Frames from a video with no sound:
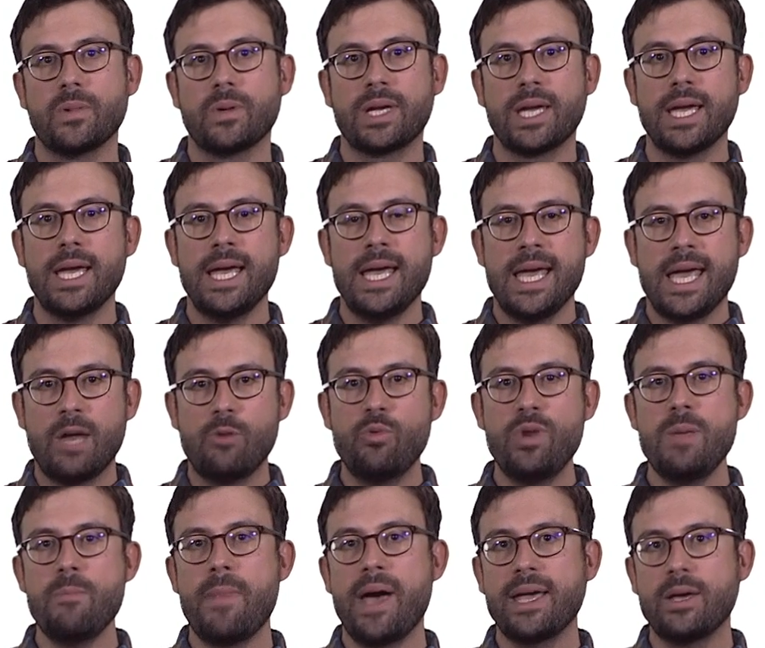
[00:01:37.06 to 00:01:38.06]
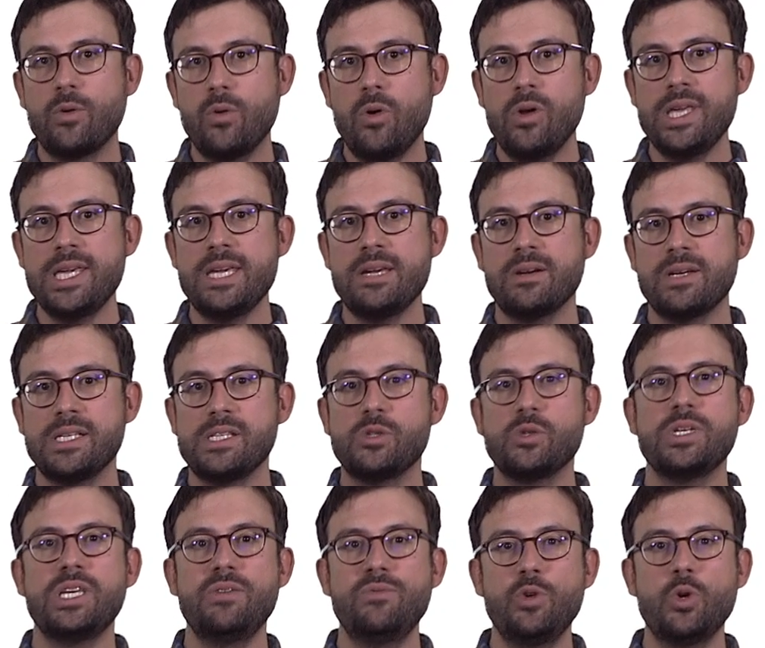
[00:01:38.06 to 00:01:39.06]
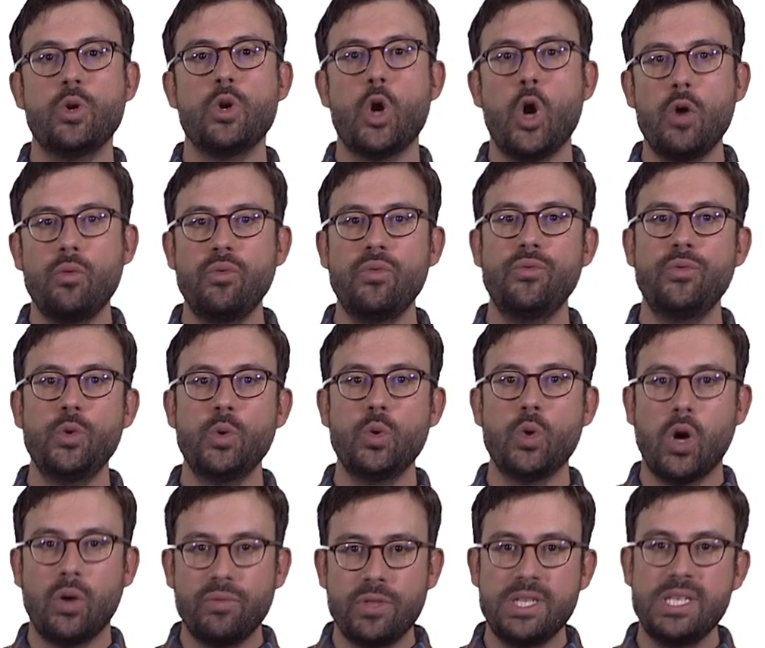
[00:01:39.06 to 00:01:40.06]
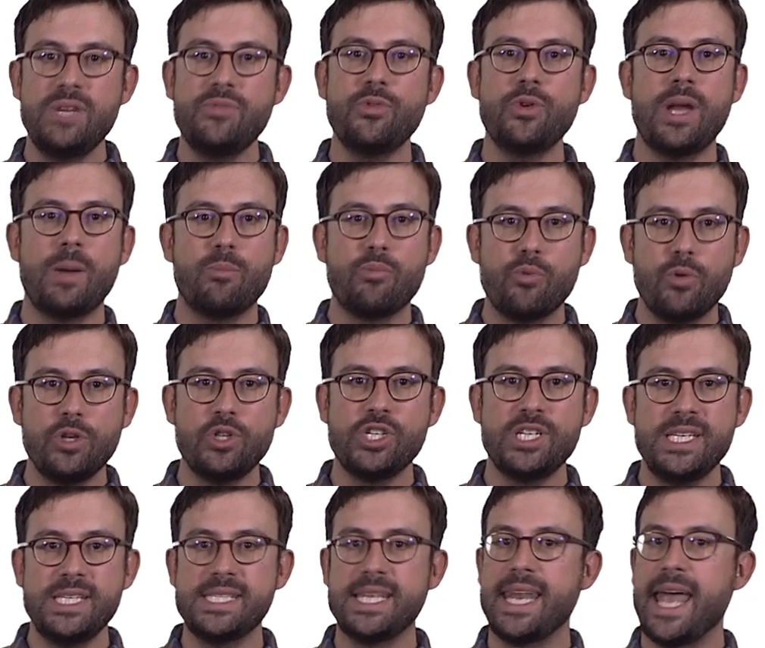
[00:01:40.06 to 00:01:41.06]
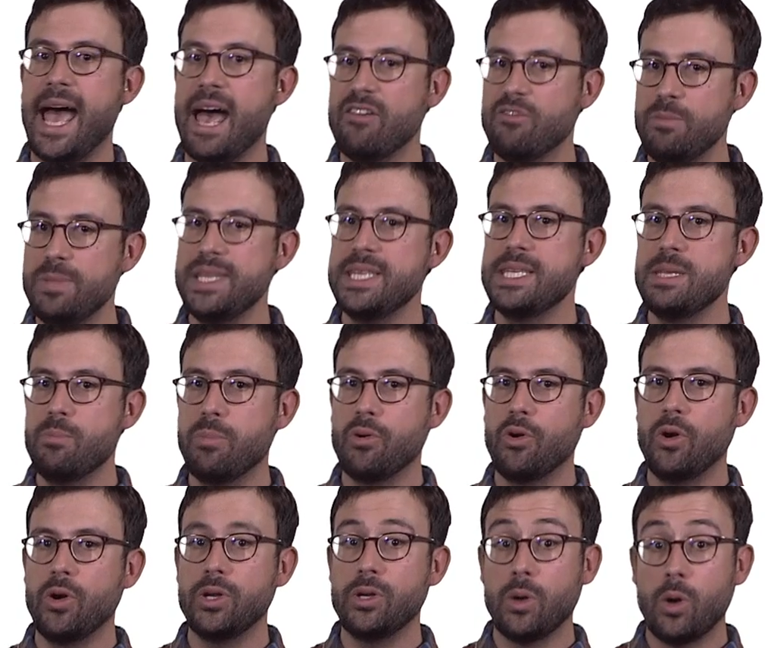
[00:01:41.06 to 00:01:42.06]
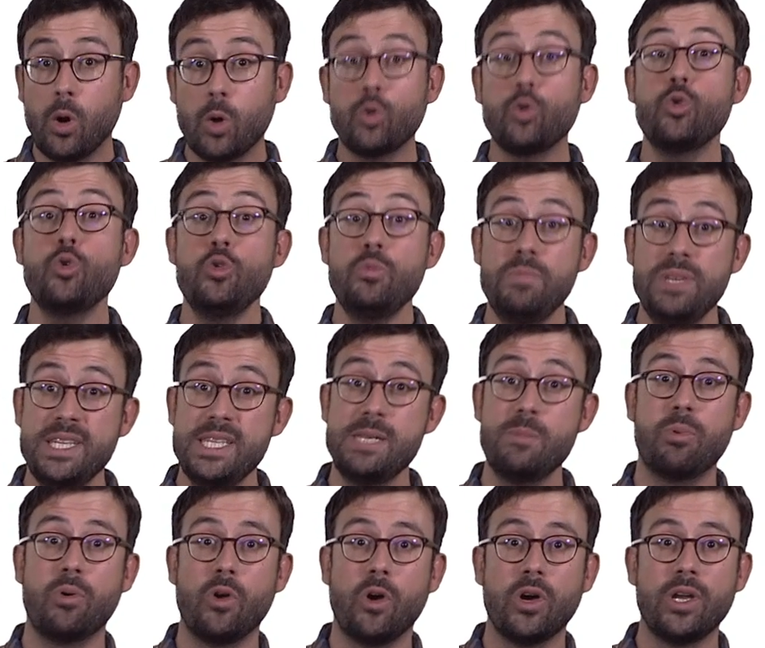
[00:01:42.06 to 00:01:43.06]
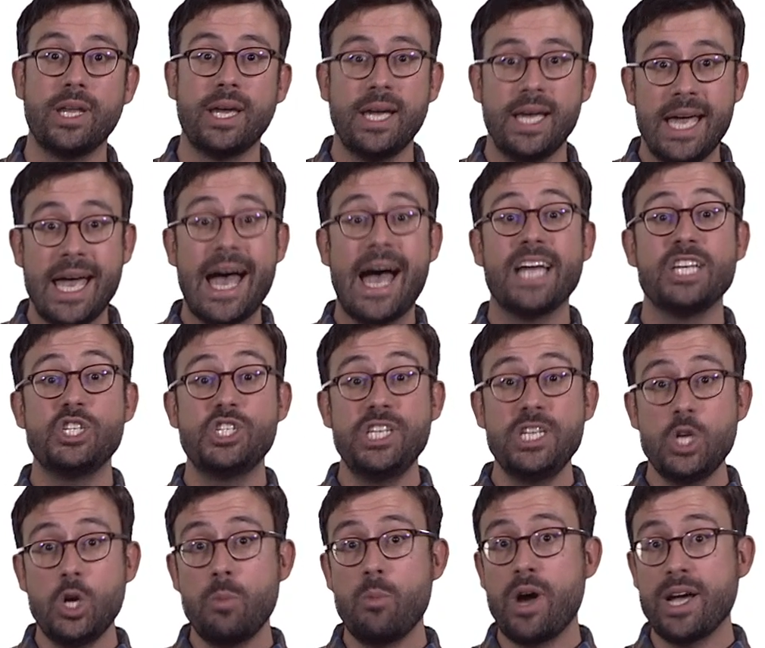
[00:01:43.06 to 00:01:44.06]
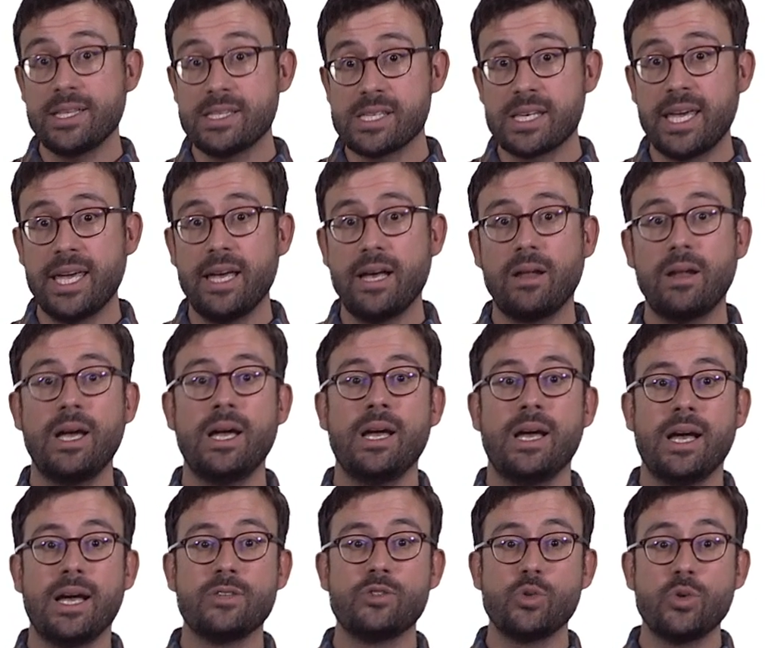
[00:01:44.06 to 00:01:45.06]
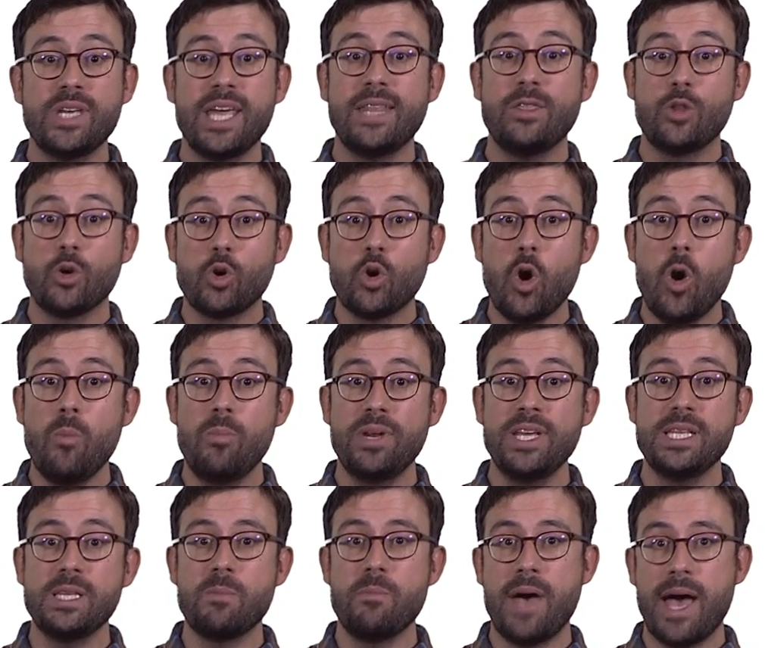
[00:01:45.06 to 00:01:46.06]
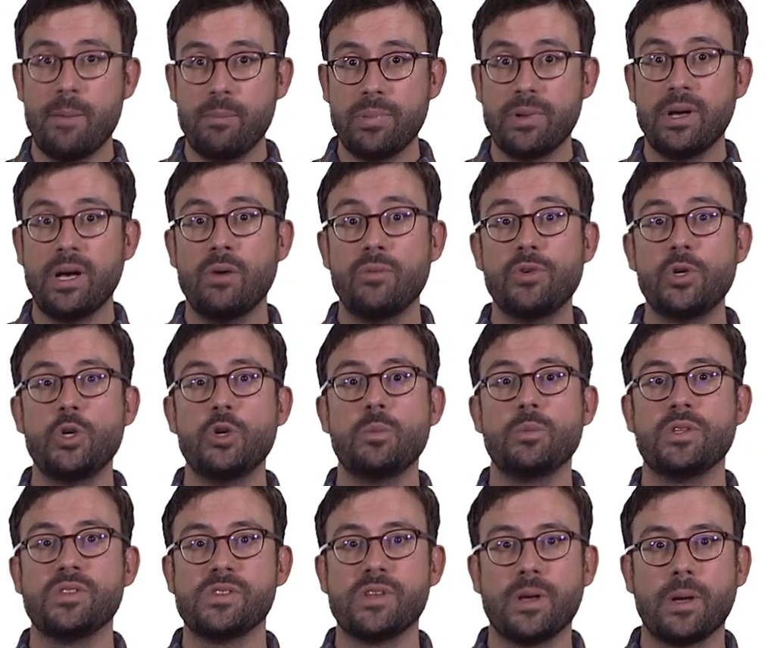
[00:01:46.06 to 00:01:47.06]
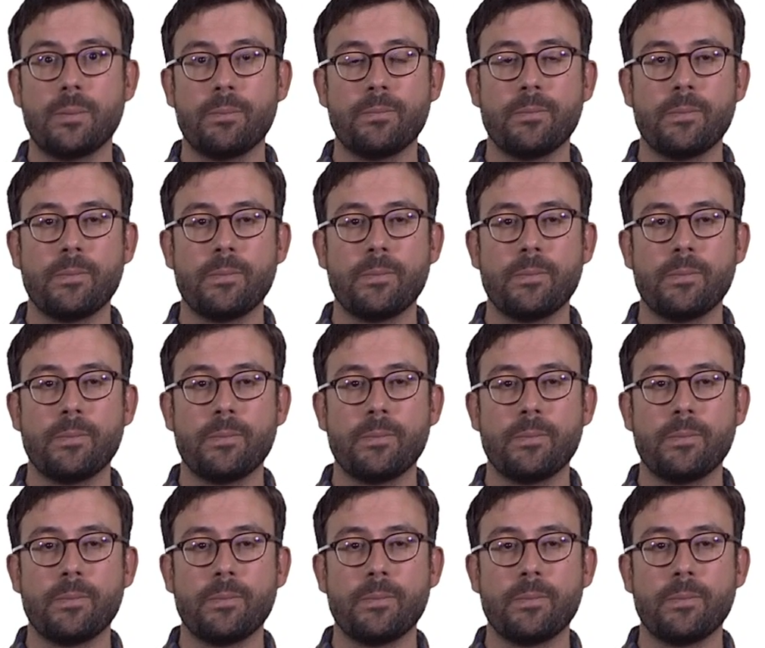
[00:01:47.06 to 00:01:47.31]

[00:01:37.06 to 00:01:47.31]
Okay. And really my goal here is to give you an overview of the different approaches that have been deployed or could be deployed at genome-wide scale to get the complete map of a human cell.